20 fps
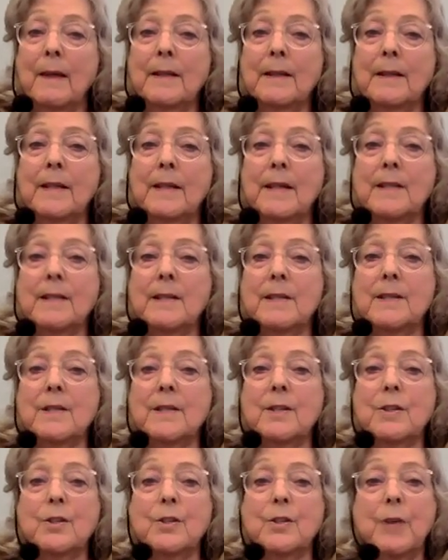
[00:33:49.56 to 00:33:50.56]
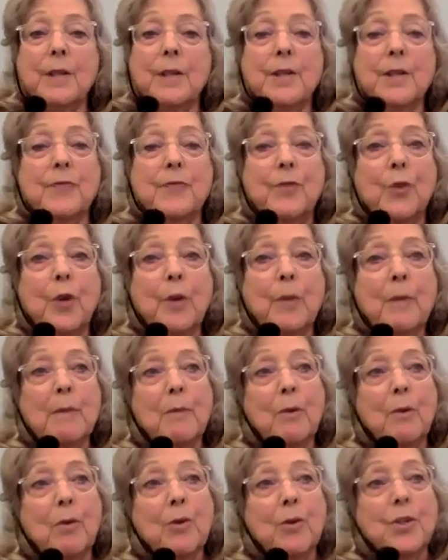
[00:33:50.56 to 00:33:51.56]
It gets us to transform
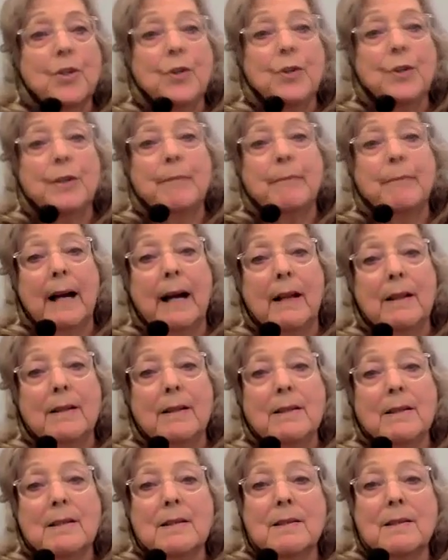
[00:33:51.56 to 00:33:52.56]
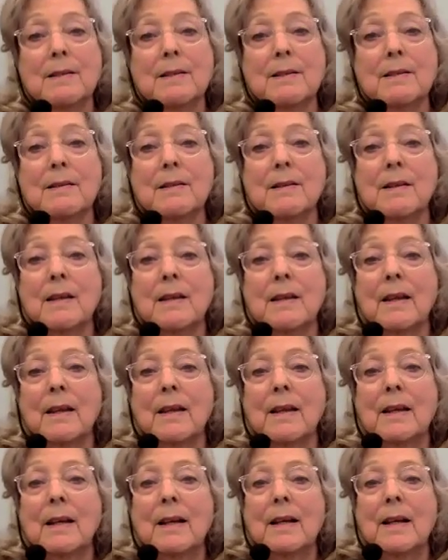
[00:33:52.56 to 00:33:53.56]
emotional imbalances
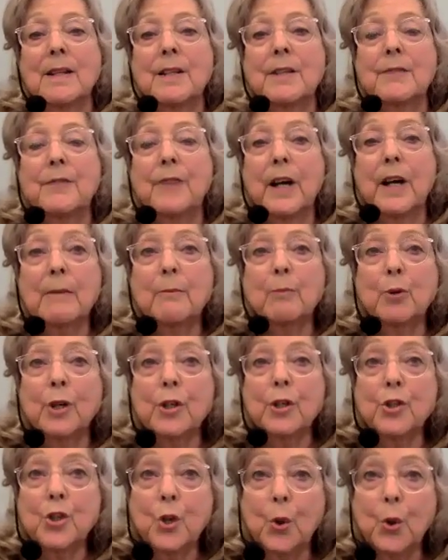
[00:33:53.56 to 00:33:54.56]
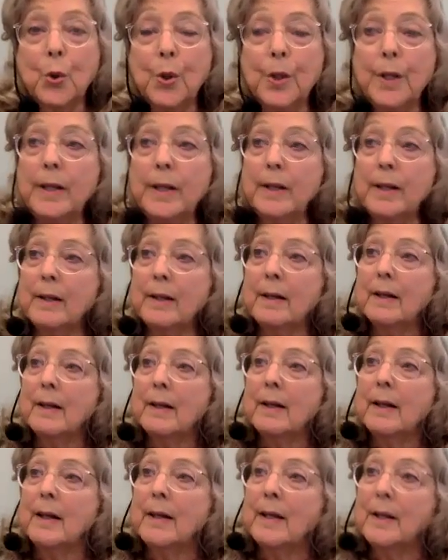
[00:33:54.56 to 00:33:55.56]
and to find more joy
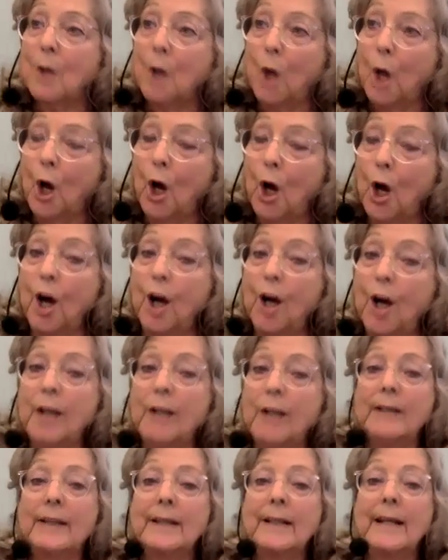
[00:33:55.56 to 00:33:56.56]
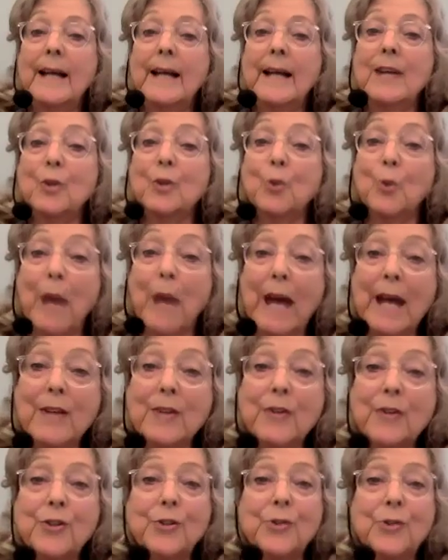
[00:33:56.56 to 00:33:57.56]
and awe and
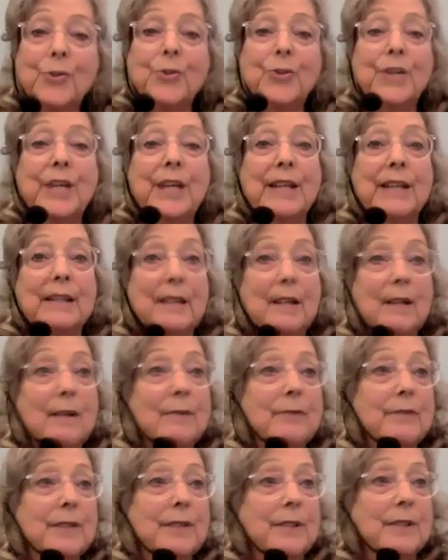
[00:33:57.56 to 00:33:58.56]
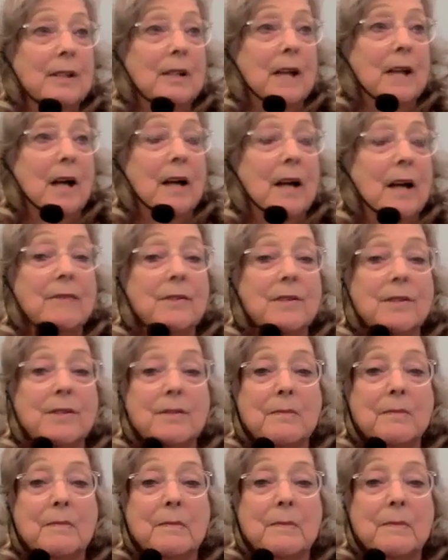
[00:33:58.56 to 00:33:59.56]
gratitude and love in our
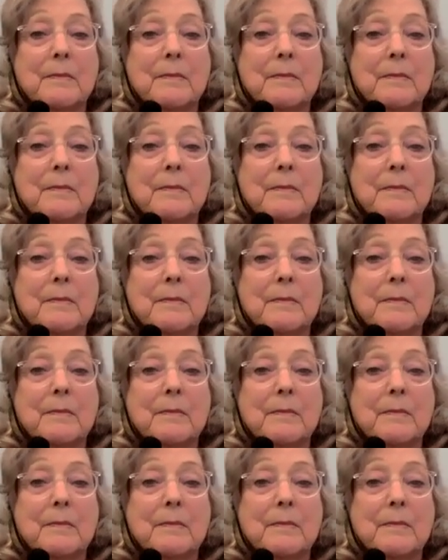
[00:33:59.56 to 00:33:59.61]
lives.